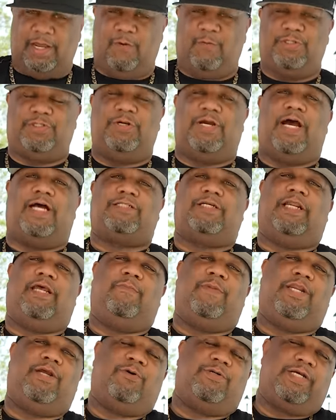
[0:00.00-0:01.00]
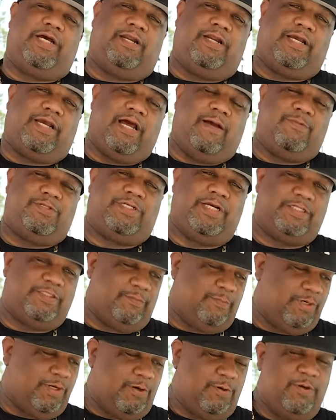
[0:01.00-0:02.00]
I want you guys to let me know down in the comment
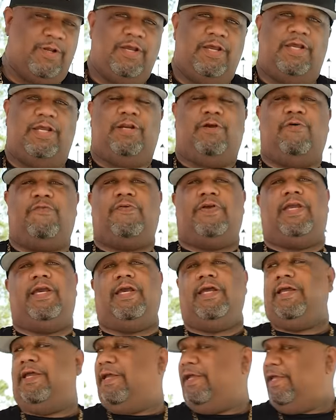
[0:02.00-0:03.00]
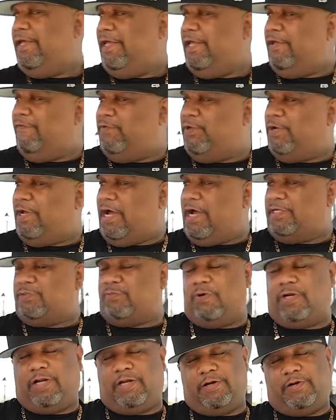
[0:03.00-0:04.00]
section below. Don't forget, if you guys
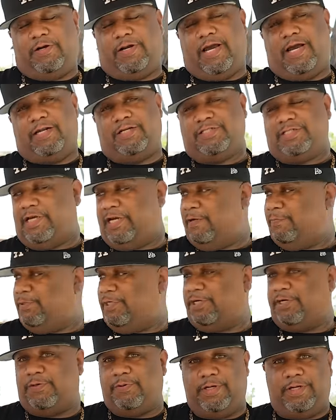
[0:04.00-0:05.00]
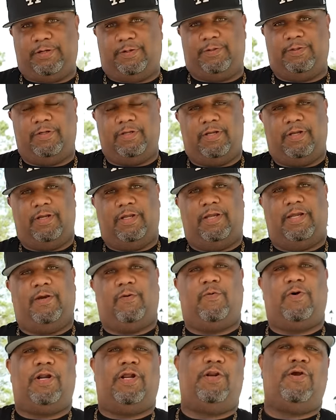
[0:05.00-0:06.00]
wanna learn how to set up the grill
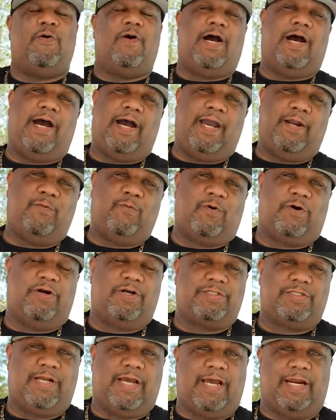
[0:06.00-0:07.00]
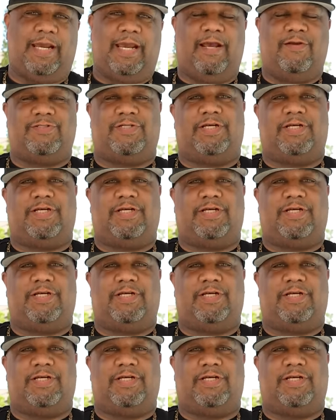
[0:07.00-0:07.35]
and wanna know how it works and how to have